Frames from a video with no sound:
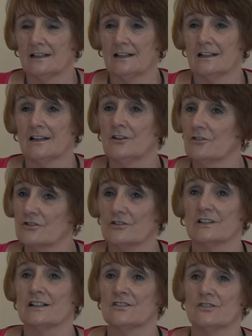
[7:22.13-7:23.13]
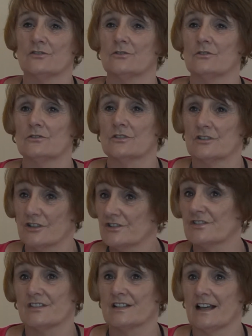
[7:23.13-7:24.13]
And I knocked on his door
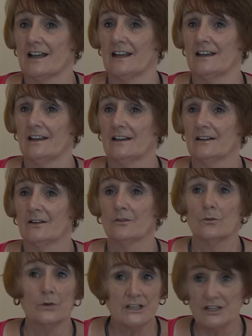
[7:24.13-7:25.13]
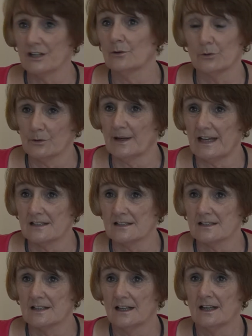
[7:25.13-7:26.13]
just to say, wishing you all the
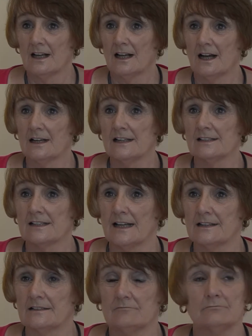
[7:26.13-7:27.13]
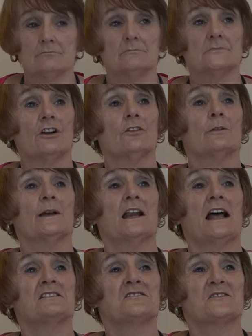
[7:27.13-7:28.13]
best. And he said, don't come in,
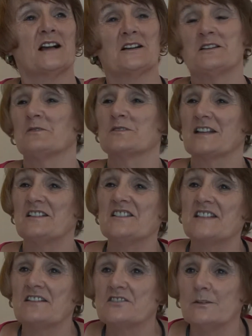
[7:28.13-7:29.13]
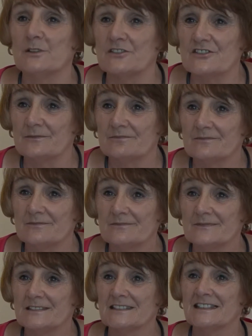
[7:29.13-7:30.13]
lass. I don't want any sentiment.
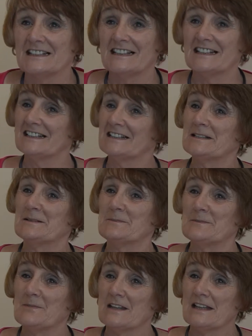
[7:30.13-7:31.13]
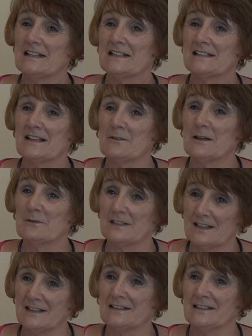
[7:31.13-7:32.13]
So he
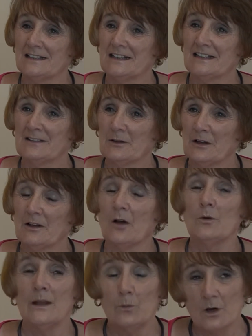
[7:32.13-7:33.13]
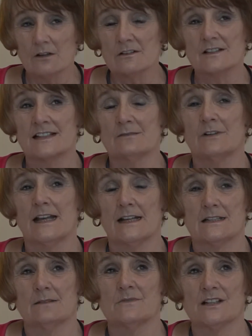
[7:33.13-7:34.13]
was only once did we
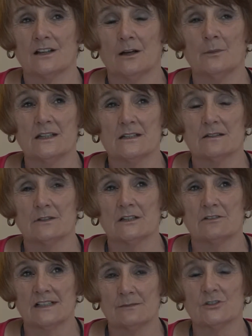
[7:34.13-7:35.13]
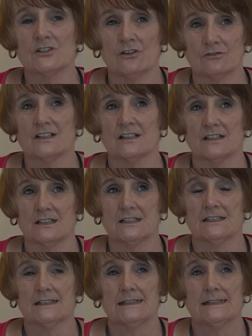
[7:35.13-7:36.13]
get him to come into a Christmas concert.